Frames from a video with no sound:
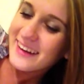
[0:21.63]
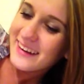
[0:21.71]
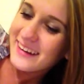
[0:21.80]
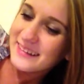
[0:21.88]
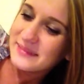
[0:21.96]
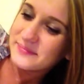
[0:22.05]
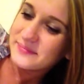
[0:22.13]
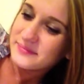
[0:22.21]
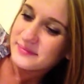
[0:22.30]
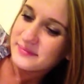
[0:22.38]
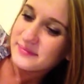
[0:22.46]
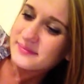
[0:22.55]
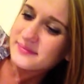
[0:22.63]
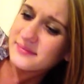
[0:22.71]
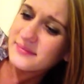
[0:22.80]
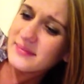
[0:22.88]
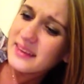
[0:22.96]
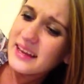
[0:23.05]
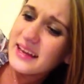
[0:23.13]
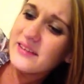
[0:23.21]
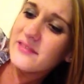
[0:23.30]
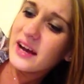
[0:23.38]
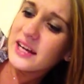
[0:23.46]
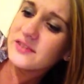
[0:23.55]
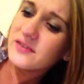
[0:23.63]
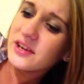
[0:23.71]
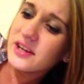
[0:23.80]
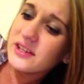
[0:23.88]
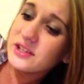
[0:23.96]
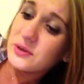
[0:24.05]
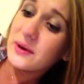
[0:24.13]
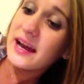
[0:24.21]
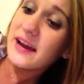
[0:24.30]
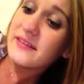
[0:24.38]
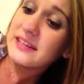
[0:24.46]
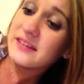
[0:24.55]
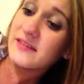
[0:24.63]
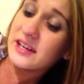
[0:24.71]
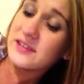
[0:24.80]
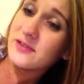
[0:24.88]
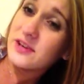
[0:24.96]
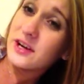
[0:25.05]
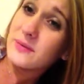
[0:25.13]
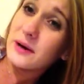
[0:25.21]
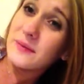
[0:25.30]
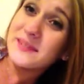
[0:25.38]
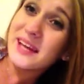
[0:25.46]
Um, advice for you? Do I have any advice for young moms?